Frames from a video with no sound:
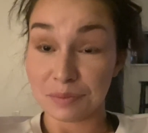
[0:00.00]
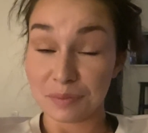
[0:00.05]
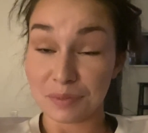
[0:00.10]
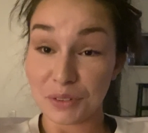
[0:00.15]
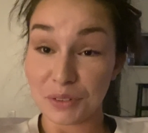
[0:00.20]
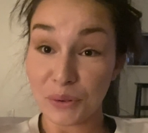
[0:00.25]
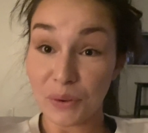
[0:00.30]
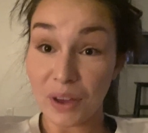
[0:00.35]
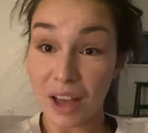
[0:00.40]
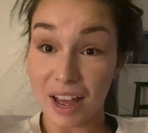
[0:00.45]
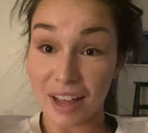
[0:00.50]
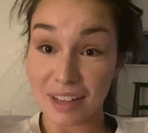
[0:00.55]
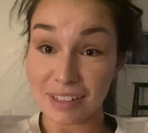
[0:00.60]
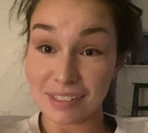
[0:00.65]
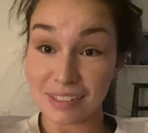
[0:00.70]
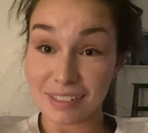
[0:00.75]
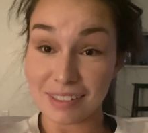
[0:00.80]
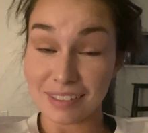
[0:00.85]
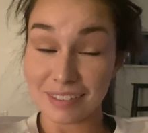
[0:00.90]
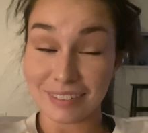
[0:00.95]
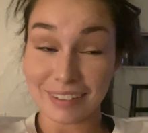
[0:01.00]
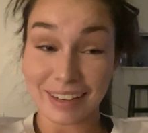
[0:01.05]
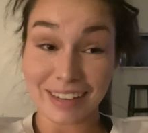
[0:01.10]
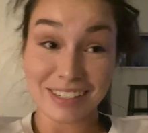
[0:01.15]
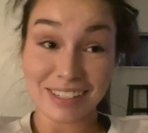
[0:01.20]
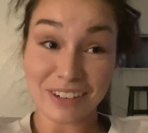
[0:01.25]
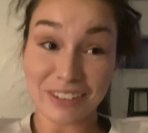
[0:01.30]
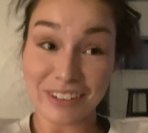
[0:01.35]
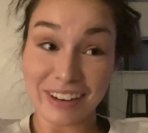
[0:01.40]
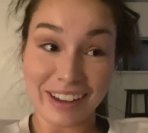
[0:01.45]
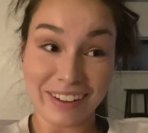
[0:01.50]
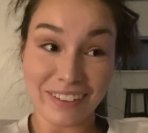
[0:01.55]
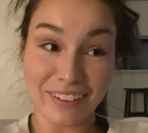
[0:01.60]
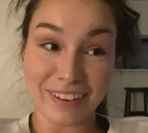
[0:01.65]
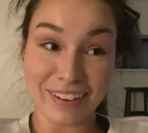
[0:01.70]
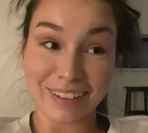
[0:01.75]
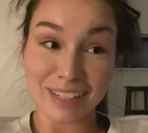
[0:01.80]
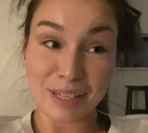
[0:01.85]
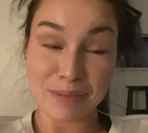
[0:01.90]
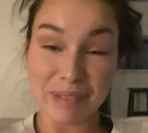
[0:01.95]
You guys, I don't know how
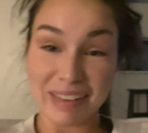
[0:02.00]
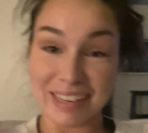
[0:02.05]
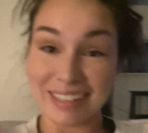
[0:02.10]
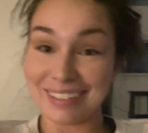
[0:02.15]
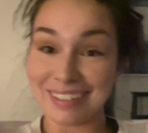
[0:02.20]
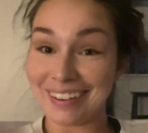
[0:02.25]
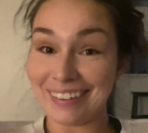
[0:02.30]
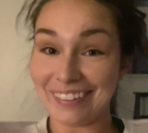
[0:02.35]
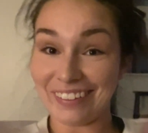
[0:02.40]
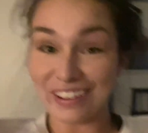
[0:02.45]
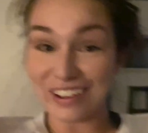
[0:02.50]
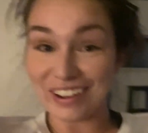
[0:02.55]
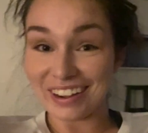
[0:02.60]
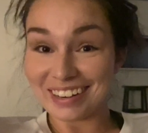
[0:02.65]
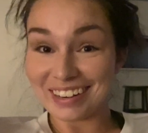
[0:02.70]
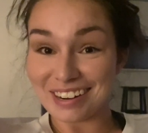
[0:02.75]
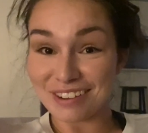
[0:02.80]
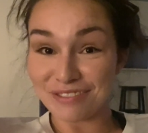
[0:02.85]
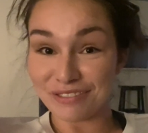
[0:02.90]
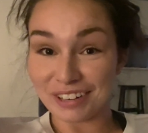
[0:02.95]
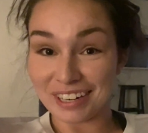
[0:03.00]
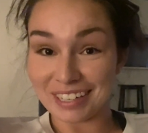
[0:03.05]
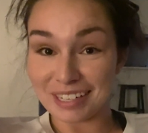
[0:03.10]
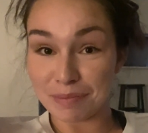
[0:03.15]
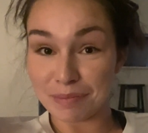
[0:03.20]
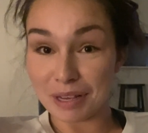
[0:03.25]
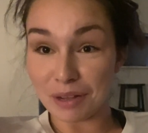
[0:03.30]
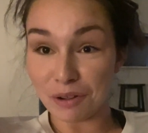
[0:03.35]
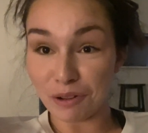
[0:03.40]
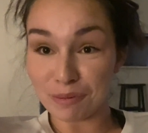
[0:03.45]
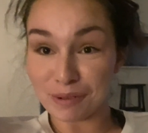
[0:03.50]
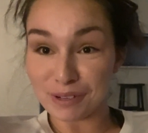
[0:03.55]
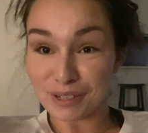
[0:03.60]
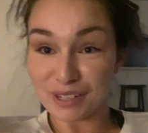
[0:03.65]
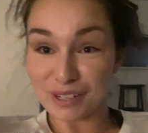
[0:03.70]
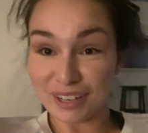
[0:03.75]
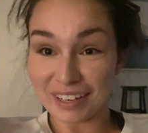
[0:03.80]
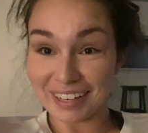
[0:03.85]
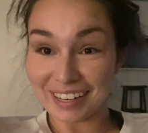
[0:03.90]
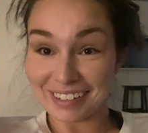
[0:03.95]
long it's been, long enough for it to be almost
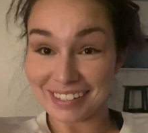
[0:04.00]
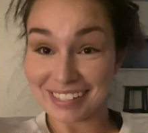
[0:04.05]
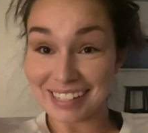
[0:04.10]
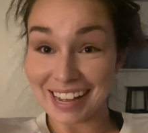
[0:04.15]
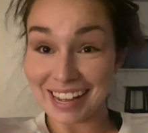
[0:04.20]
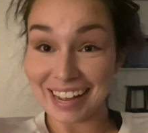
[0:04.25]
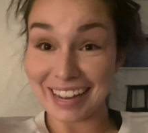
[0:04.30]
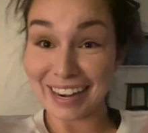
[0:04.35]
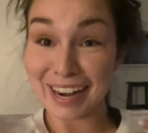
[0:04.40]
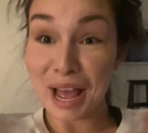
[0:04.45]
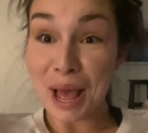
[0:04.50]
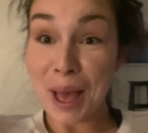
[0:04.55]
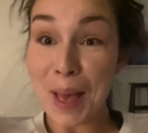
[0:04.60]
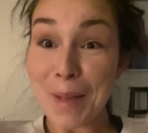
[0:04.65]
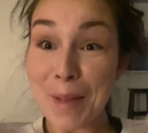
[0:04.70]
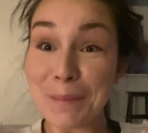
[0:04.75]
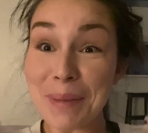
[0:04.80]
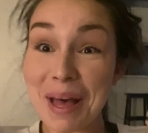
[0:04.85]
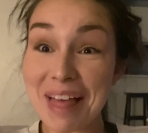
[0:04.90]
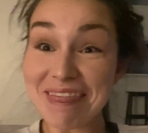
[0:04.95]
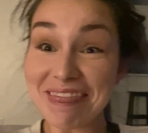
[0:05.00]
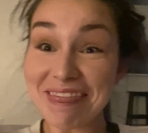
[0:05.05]
dark outside, but